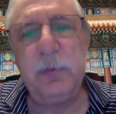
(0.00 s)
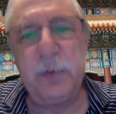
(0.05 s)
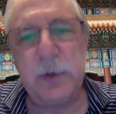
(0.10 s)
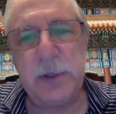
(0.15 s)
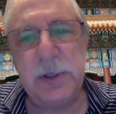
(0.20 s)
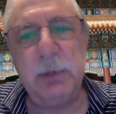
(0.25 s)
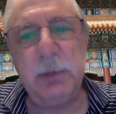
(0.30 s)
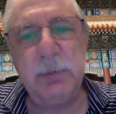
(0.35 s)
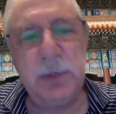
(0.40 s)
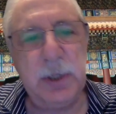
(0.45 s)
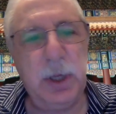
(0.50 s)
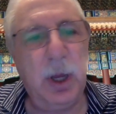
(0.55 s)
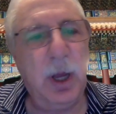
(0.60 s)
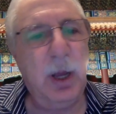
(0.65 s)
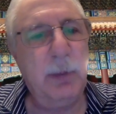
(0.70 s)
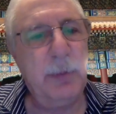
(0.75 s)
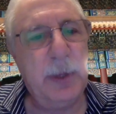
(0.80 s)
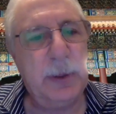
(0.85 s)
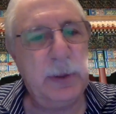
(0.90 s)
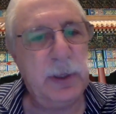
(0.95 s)
for some
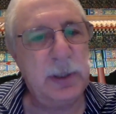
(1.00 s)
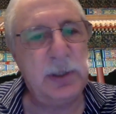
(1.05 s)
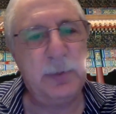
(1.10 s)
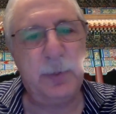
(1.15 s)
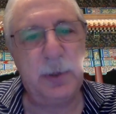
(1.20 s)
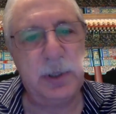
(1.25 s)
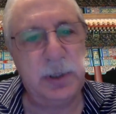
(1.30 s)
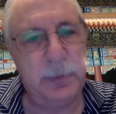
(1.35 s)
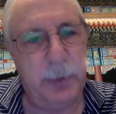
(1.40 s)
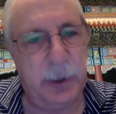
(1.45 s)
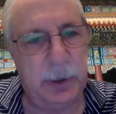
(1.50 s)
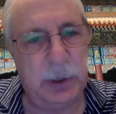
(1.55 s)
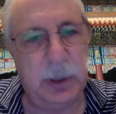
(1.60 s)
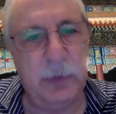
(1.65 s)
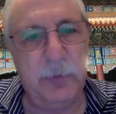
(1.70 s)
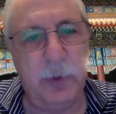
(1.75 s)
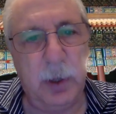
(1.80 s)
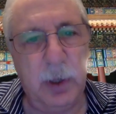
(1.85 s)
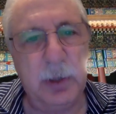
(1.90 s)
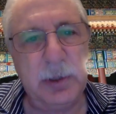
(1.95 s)
time that this
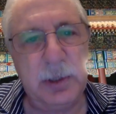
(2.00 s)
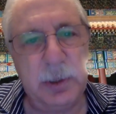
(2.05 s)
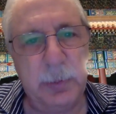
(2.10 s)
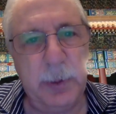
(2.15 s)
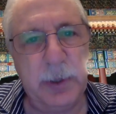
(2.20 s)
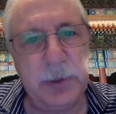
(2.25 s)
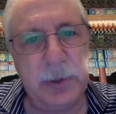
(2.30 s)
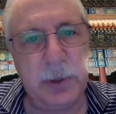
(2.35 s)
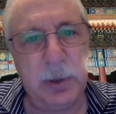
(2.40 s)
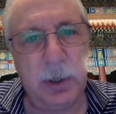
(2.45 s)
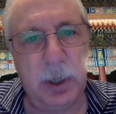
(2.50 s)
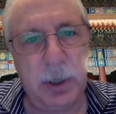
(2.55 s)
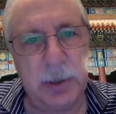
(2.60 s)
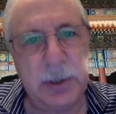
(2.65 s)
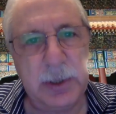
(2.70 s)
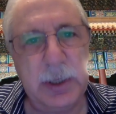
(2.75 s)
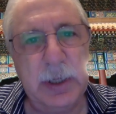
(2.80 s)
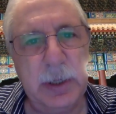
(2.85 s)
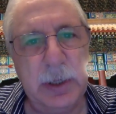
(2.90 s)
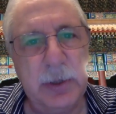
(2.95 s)
perspective on Spencer and
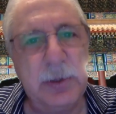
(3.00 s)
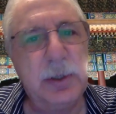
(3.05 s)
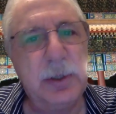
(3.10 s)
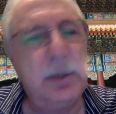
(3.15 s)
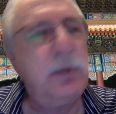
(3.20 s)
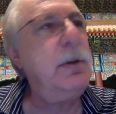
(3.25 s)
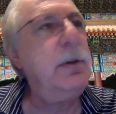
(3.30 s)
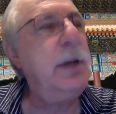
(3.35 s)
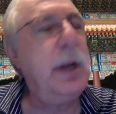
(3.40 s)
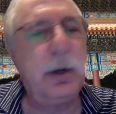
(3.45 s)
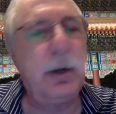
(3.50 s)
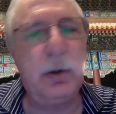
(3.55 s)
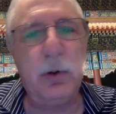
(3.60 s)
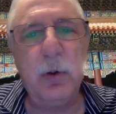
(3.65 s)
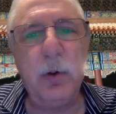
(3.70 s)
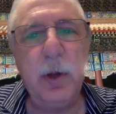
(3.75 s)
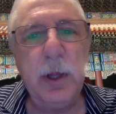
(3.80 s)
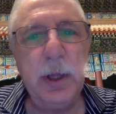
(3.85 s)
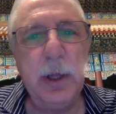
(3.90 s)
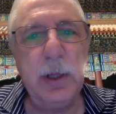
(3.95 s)
Huxley is too
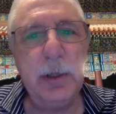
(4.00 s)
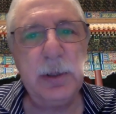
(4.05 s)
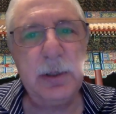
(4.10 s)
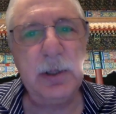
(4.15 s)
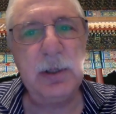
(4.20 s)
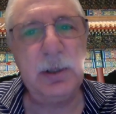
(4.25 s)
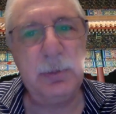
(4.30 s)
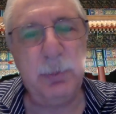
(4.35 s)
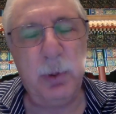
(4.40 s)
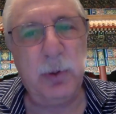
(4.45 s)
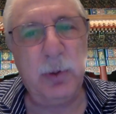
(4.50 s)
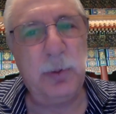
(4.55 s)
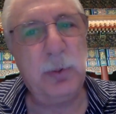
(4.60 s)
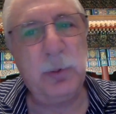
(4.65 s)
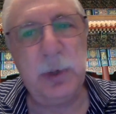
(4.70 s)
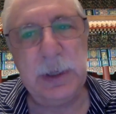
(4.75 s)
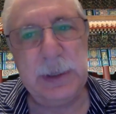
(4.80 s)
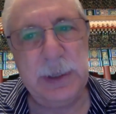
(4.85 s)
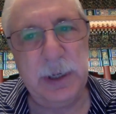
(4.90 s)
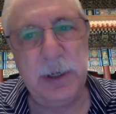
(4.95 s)
narrow, since both
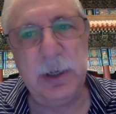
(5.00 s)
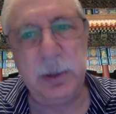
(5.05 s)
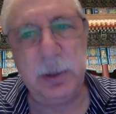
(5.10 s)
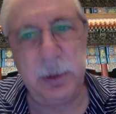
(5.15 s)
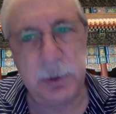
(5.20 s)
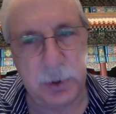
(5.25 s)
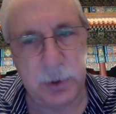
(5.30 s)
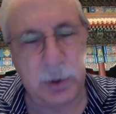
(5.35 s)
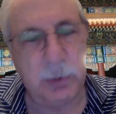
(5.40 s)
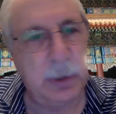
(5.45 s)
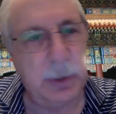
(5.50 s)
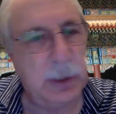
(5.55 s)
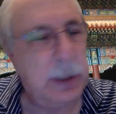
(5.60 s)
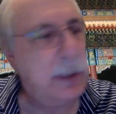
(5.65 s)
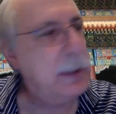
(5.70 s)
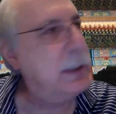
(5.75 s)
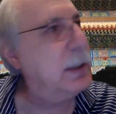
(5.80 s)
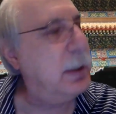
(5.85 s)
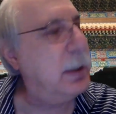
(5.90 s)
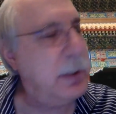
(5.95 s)
were indebted to German
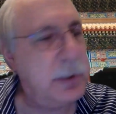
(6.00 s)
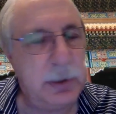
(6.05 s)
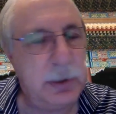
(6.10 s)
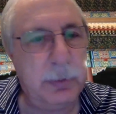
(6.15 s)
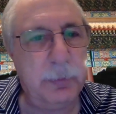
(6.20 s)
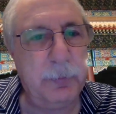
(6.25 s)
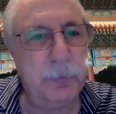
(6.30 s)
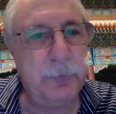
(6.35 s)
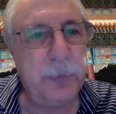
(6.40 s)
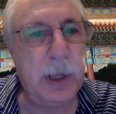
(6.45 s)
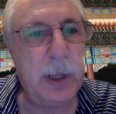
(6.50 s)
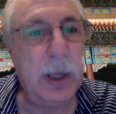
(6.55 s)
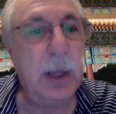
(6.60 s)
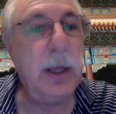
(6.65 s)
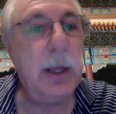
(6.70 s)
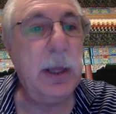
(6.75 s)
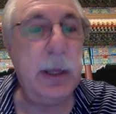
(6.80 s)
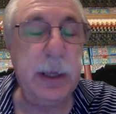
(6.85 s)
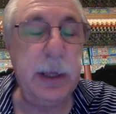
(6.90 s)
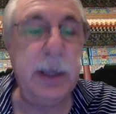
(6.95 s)
idealism.
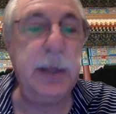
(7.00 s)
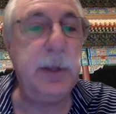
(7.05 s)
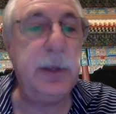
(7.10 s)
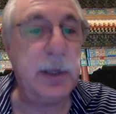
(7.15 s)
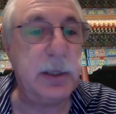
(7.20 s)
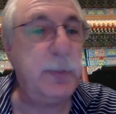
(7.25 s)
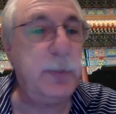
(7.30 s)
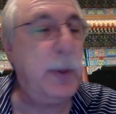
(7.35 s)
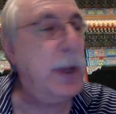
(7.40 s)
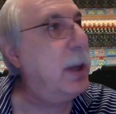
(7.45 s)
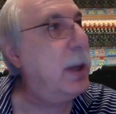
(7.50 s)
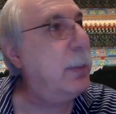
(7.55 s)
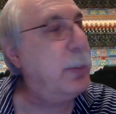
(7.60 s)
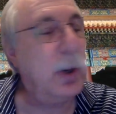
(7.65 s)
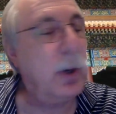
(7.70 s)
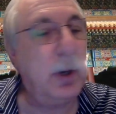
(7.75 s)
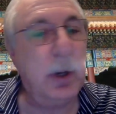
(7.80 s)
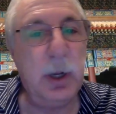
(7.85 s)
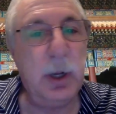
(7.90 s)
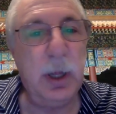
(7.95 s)
In this
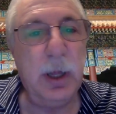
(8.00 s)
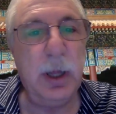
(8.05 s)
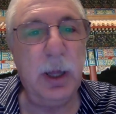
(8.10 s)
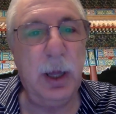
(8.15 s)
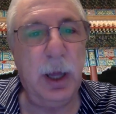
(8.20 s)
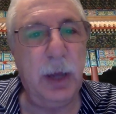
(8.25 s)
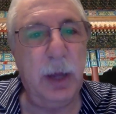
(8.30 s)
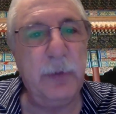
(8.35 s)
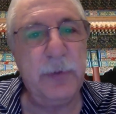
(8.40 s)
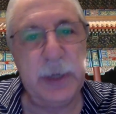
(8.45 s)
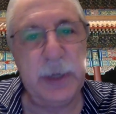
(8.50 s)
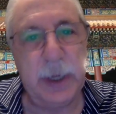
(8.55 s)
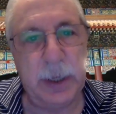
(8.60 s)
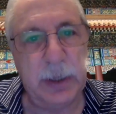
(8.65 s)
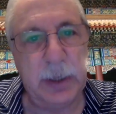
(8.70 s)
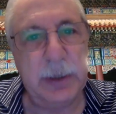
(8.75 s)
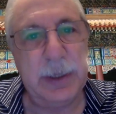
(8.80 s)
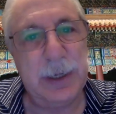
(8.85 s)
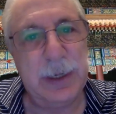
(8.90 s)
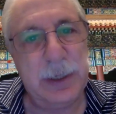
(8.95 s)
paper, I've
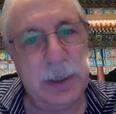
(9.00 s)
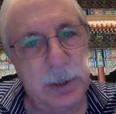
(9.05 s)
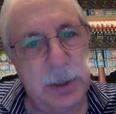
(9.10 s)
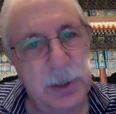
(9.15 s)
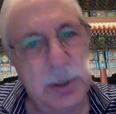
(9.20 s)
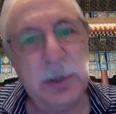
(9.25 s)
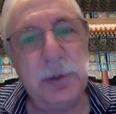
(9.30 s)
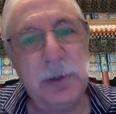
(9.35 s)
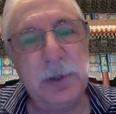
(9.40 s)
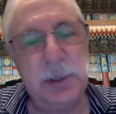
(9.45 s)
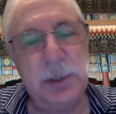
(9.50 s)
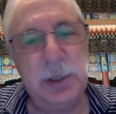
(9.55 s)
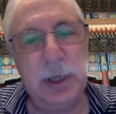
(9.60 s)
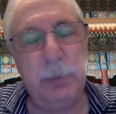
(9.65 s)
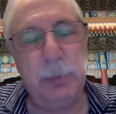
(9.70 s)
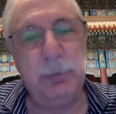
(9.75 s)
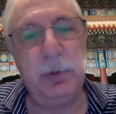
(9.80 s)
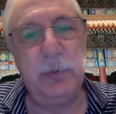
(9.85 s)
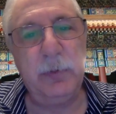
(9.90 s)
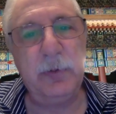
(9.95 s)
taken the additional
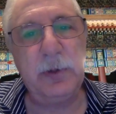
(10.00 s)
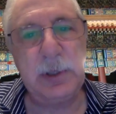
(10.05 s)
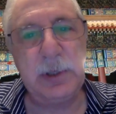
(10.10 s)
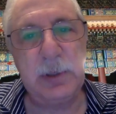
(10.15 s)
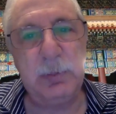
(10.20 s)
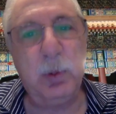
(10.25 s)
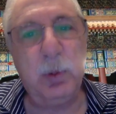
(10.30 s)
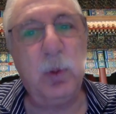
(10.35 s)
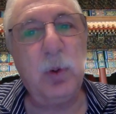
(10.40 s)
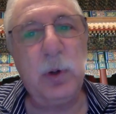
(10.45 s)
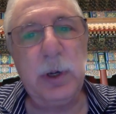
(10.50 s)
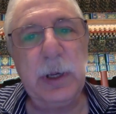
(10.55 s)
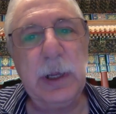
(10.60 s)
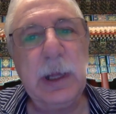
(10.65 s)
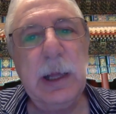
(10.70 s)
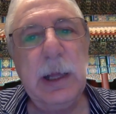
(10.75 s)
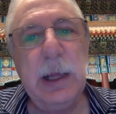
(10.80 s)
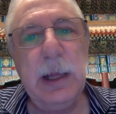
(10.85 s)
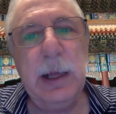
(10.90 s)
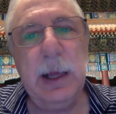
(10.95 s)
step of exploring
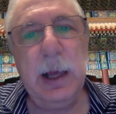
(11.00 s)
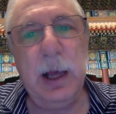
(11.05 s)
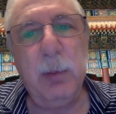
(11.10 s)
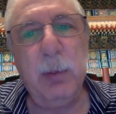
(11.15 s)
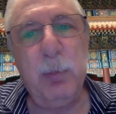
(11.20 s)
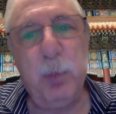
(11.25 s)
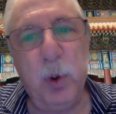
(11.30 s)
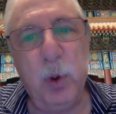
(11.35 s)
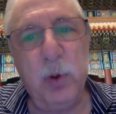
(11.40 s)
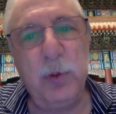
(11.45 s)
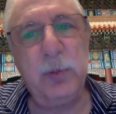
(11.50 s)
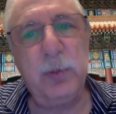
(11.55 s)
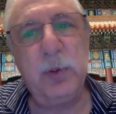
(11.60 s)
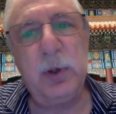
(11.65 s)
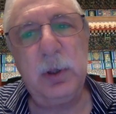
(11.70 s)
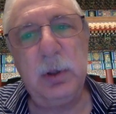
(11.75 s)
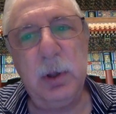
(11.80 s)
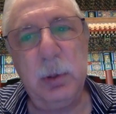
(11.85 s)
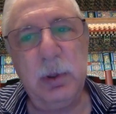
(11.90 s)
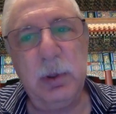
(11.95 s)
how both were
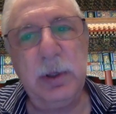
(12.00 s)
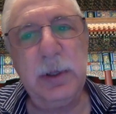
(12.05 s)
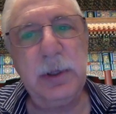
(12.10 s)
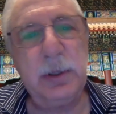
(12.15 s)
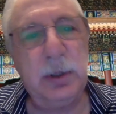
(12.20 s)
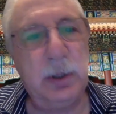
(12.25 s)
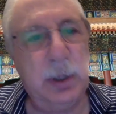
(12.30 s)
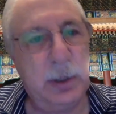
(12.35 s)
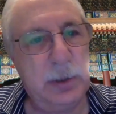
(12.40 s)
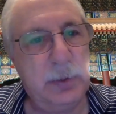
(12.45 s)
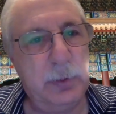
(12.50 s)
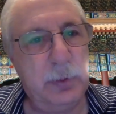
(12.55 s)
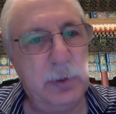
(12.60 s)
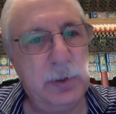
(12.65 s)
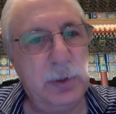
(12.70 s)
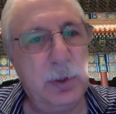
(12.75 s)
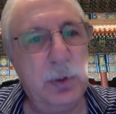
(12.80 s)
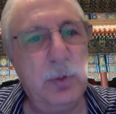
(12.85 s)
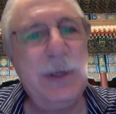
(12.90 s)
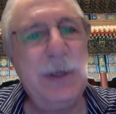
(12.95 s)
global intellectuals
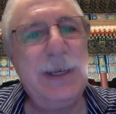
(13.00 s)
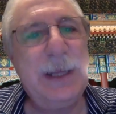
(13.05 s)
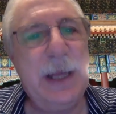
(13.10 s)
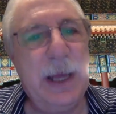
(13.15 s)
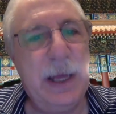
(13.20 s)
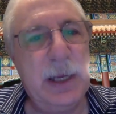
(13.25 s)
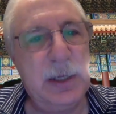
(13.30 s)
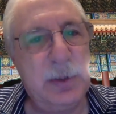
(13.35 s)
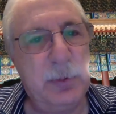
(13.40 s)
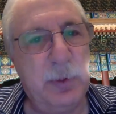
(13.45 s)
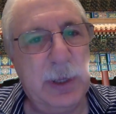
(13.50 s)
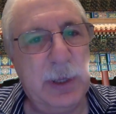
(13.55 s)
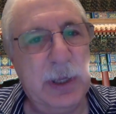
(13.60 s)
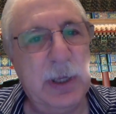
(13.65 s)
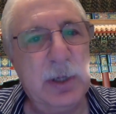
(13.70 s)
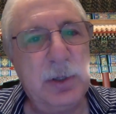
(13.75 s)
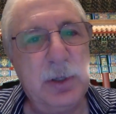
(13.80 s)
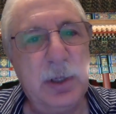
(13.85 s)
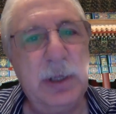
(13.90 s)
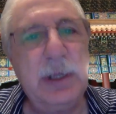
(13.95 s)
who engaged with
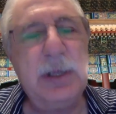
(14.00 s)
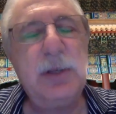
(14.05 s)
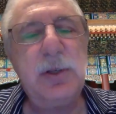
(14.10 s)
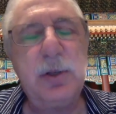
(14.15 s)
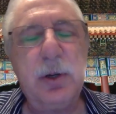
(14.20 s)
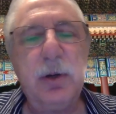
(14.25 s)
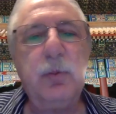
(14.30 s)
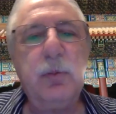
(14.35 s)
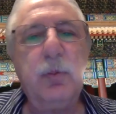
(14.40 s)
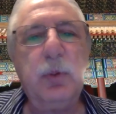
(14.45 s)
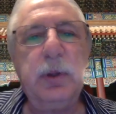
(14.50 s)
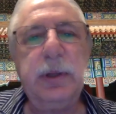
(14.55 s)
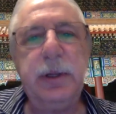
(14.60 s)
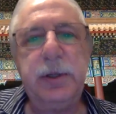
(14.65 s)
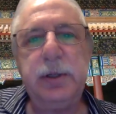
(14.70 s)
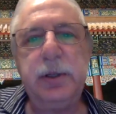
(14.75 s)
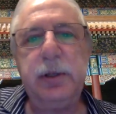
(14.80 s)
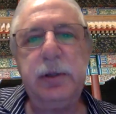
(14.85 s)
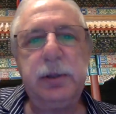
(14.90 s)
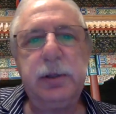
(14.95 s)
Eastern
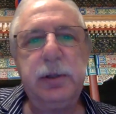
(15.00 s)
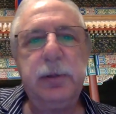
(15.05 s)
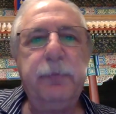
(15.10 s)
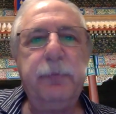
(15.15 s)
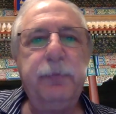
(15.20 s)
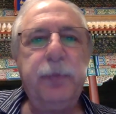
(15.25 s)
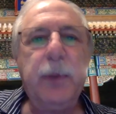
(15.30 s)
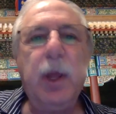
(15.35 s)
religions.